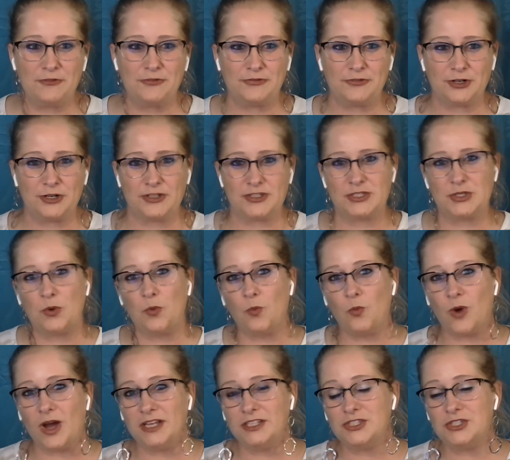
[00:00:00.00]
First,
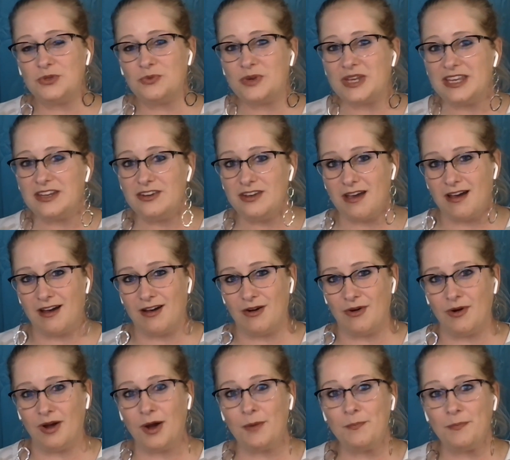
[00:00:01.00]
what do we
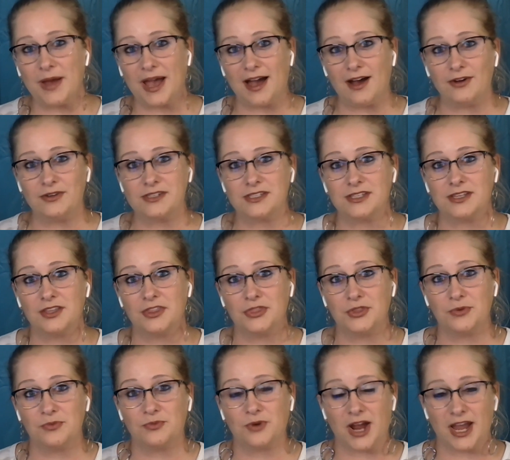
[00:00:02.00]
know about
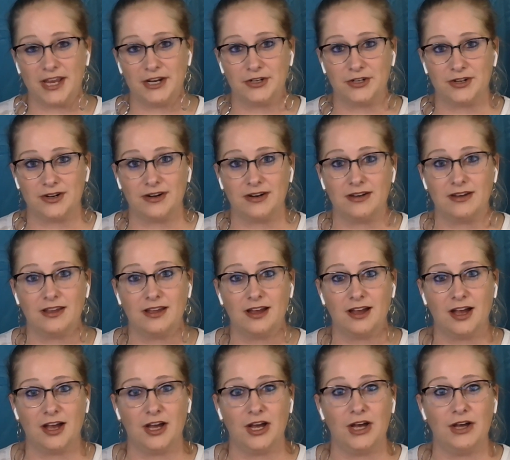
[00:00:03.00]
the writer
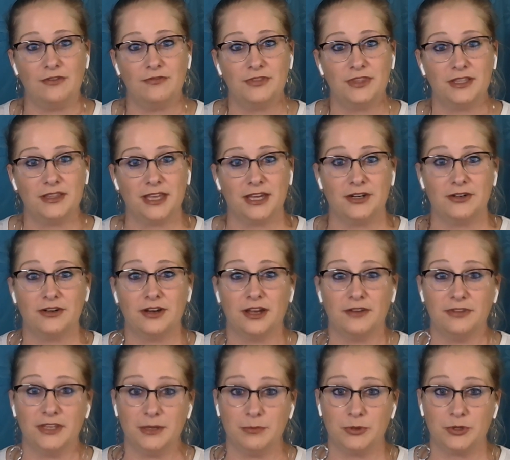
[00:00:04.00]
of the letter
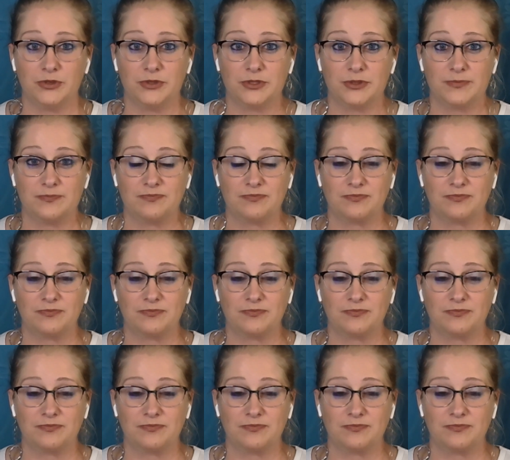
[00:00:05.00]
of Hebrews?